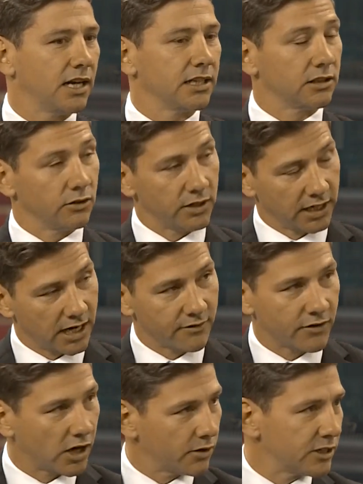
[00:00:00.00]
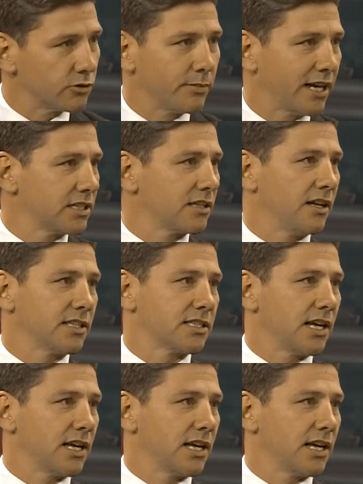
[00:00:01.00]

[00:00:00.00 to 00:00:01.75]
including our environmental baseline